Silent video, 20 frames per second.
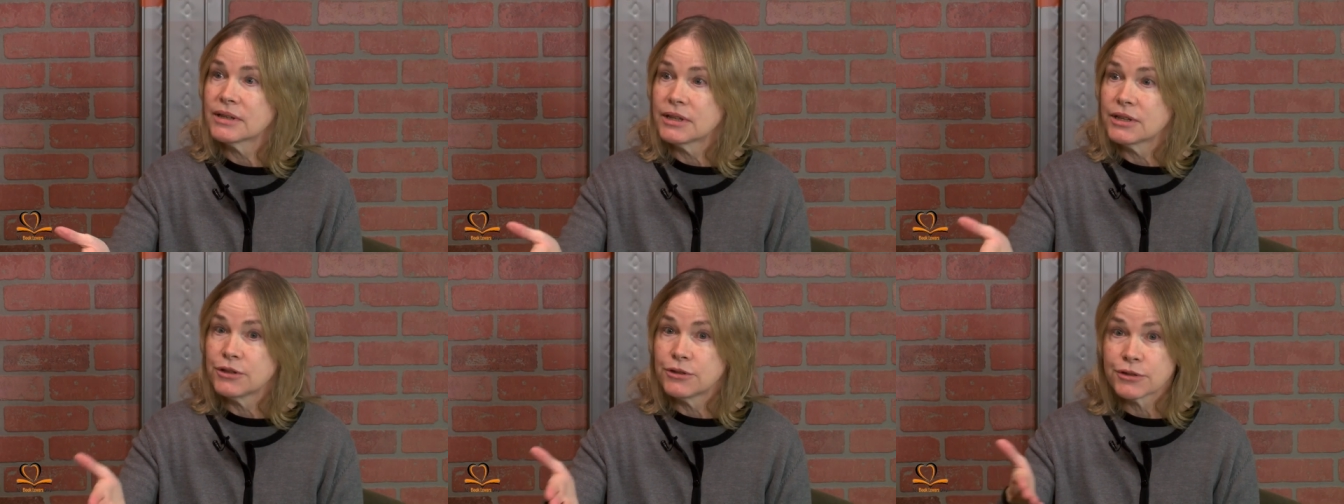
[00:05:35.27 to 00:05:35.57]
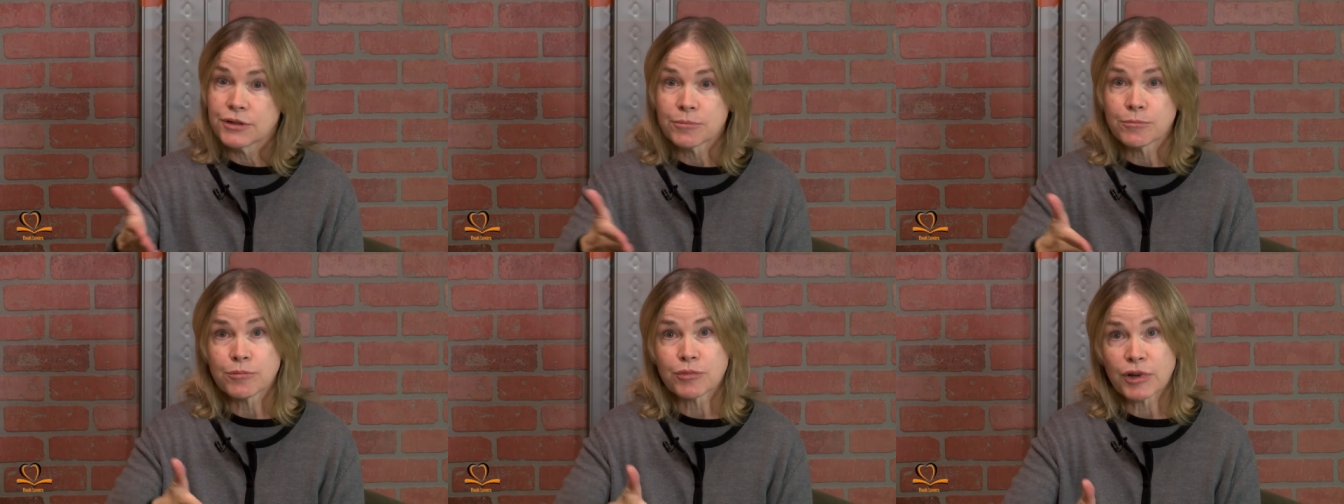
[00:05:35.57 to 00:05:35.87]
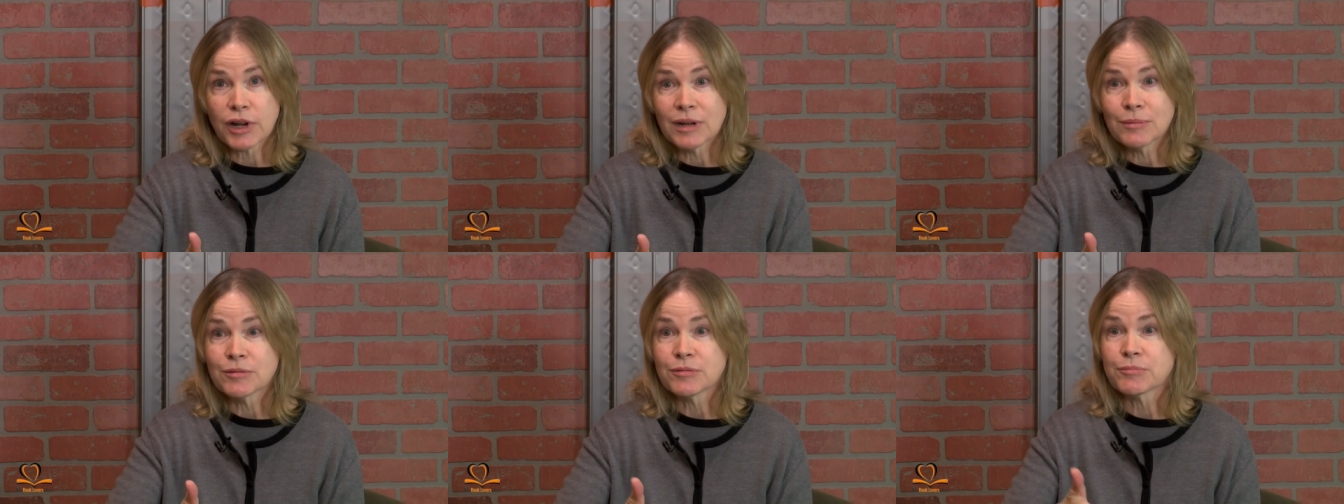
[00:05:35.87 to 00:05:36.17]
you can
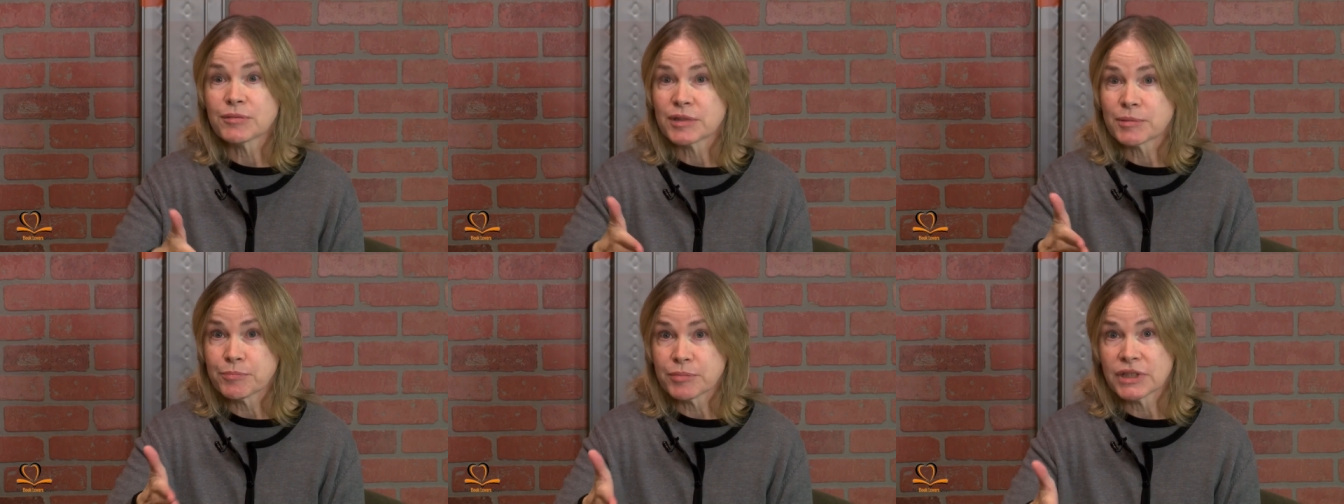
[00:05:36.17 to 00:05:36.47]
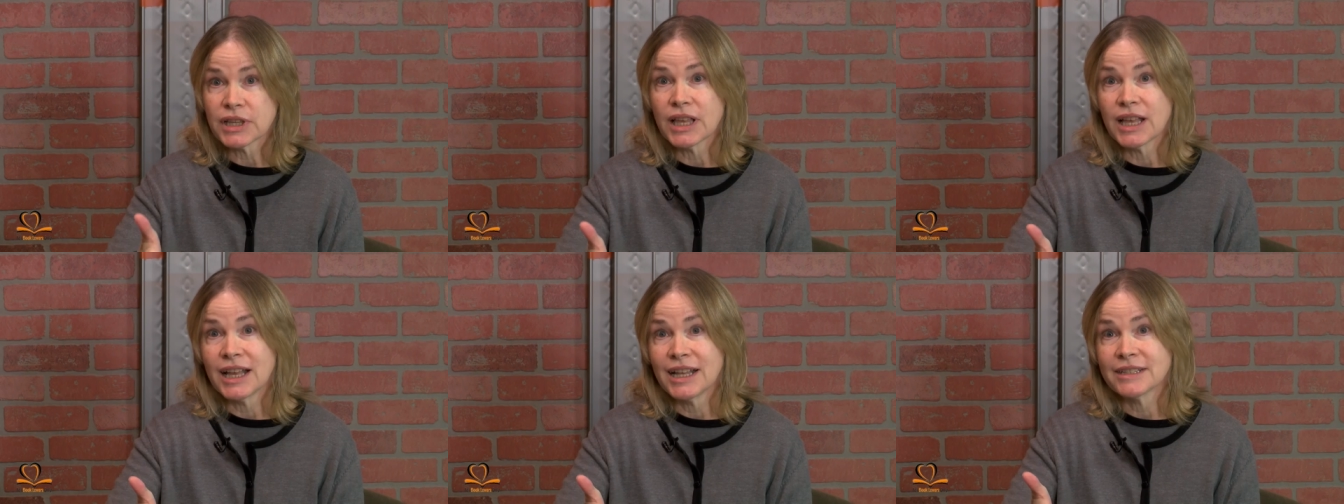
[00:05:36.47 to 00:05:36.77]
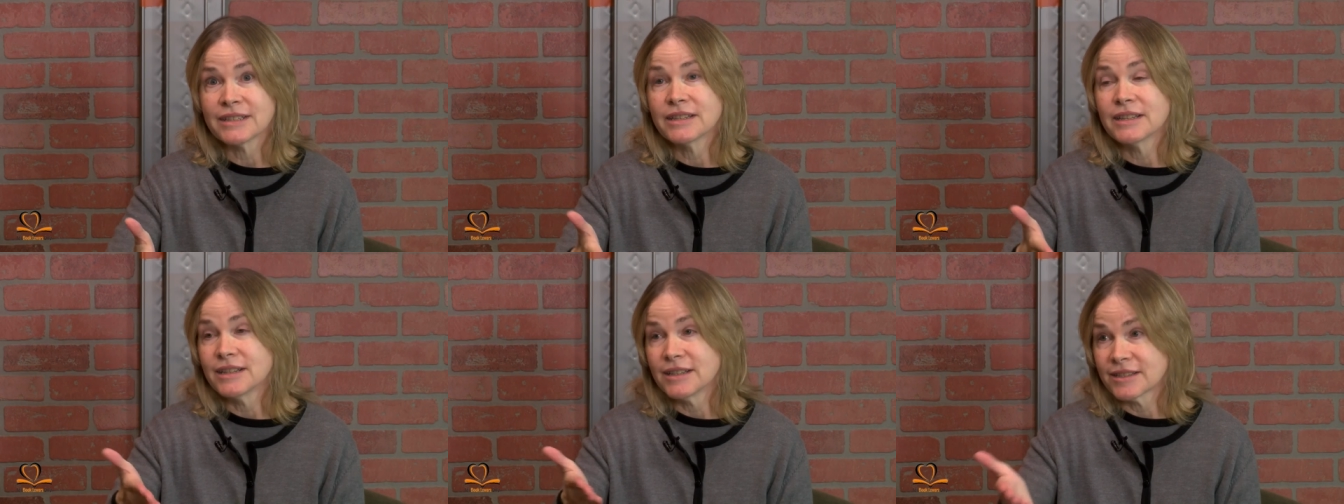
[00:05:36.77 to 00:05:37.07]
probably
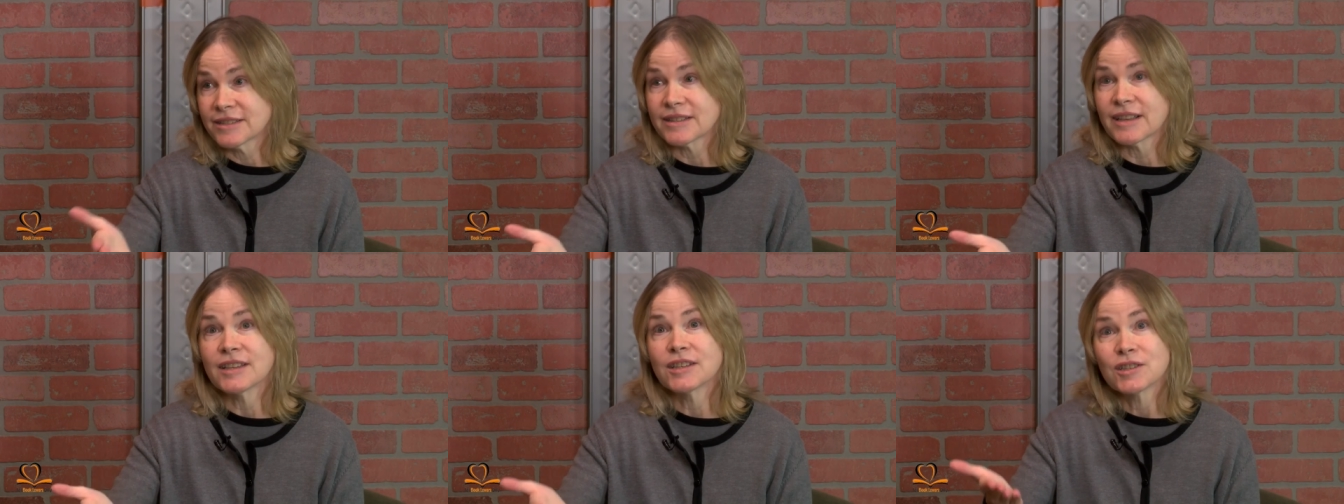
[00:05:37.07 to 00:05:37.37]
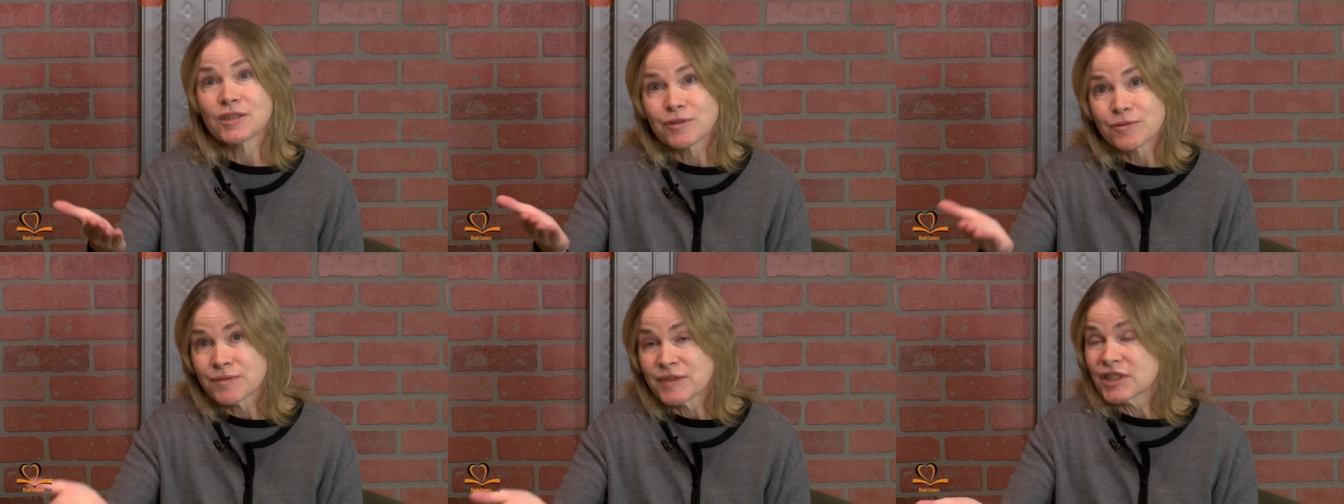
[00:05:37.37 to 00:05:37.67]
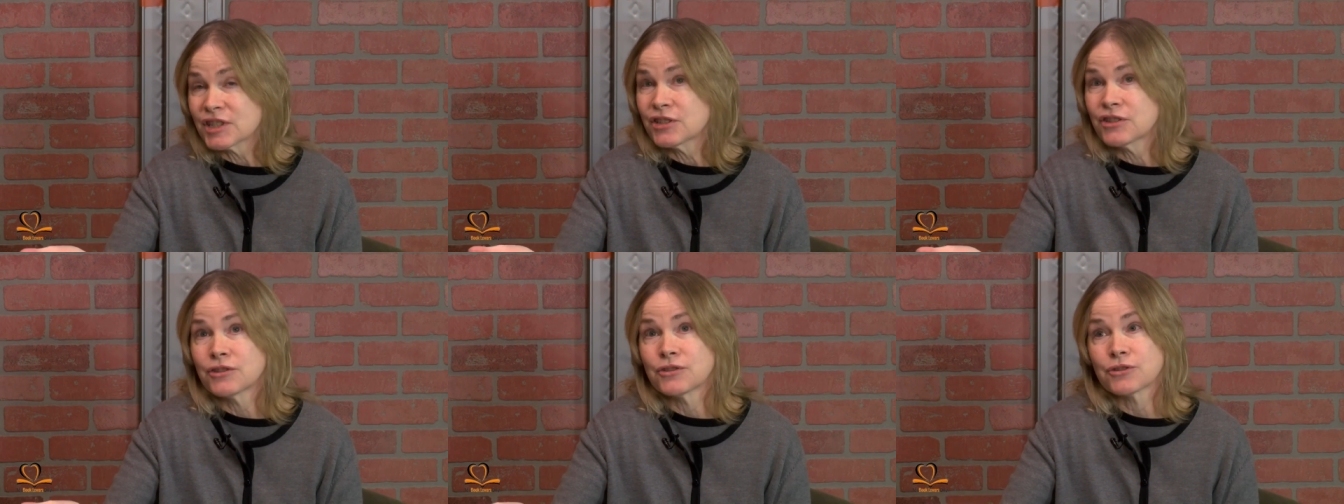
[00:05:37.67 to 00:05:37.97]
plot a science
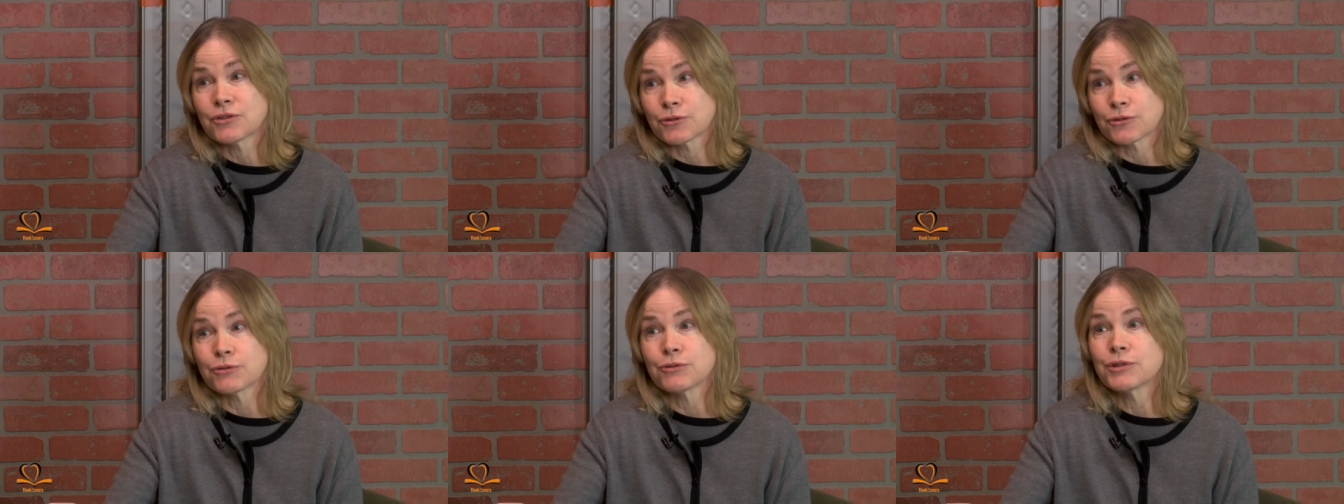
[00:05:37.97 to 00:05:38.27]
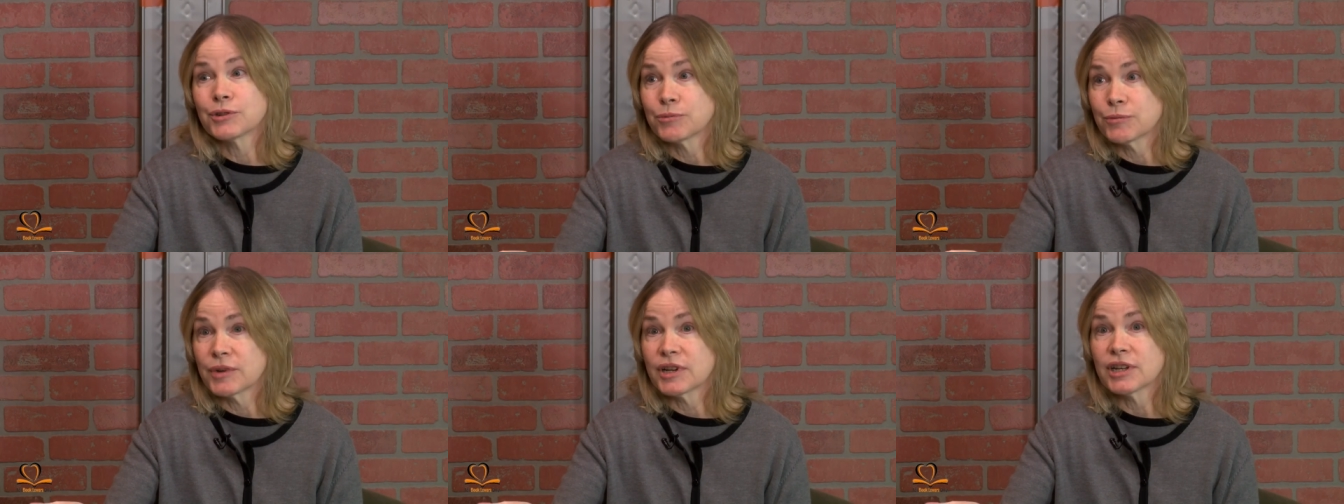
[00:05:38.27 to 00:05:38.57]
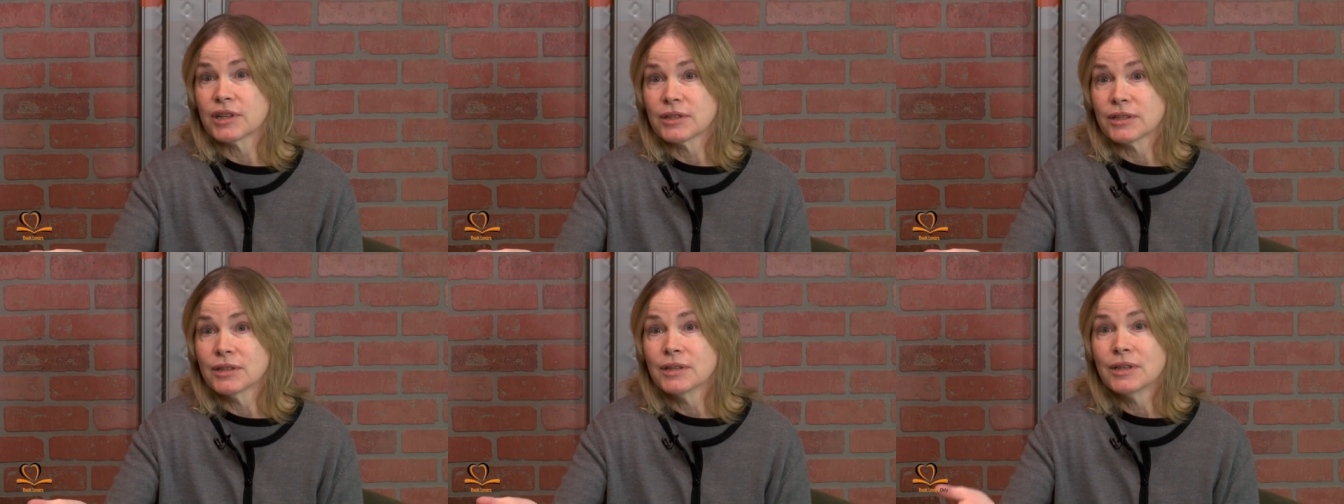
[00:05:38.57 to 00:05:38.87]
fiction story
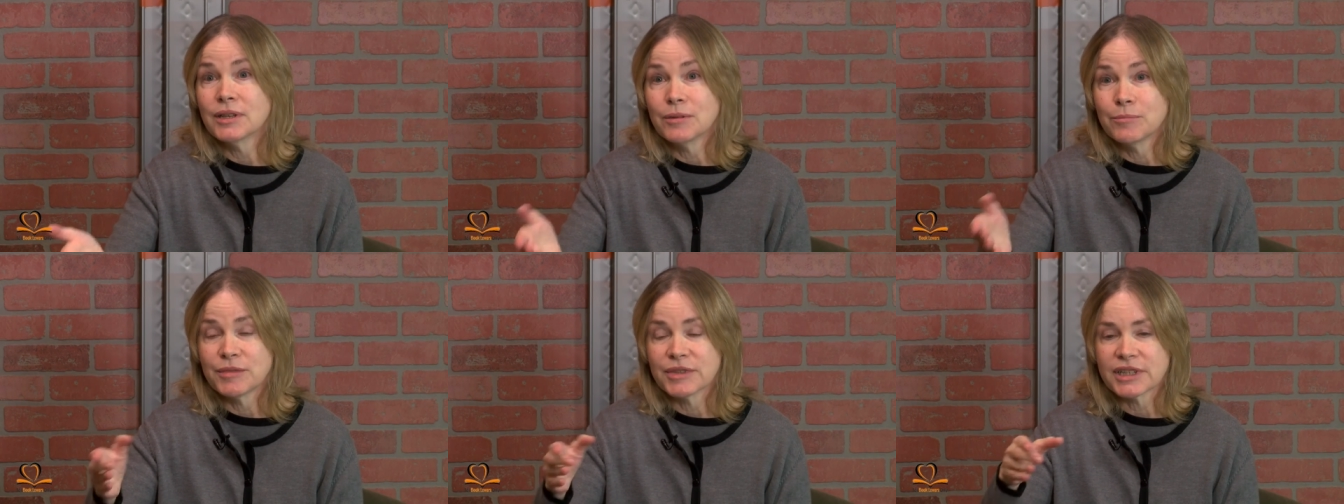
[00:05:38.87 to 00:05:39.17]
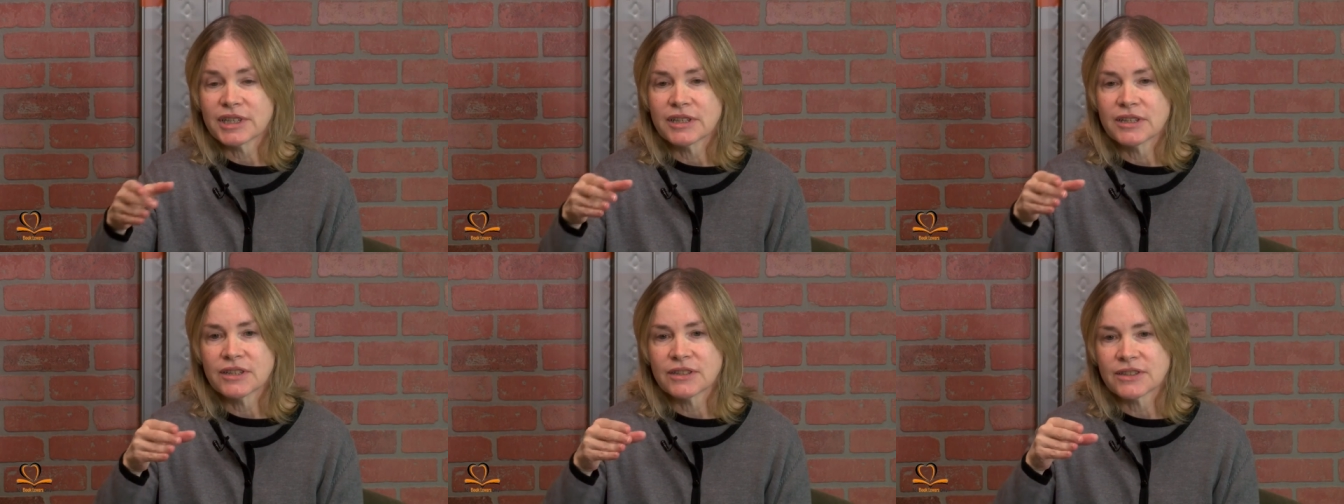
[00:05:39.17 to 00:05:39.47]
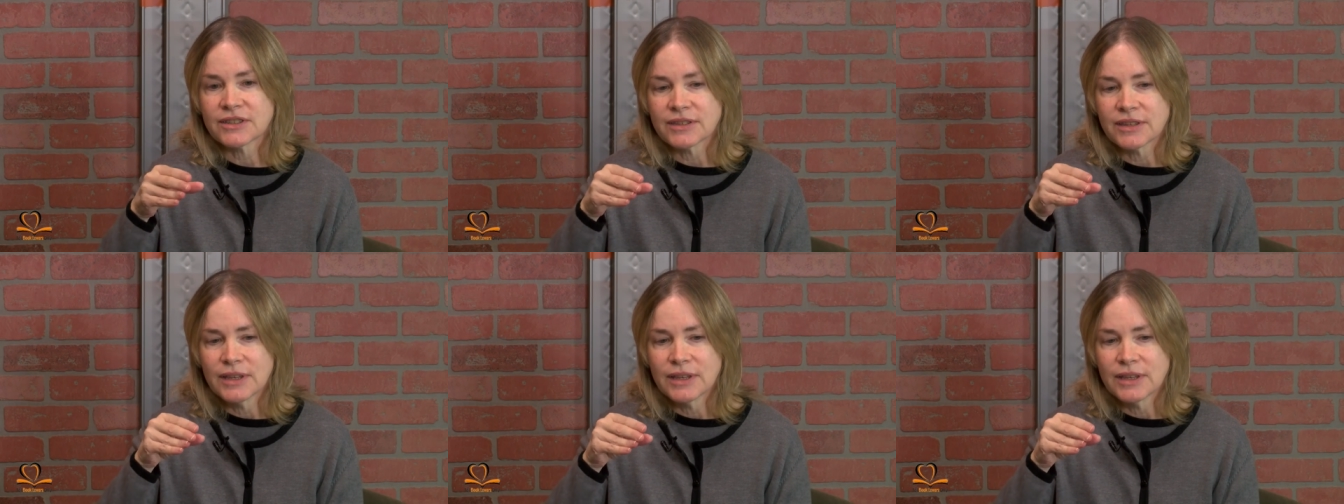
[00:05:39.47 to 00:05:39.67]
well because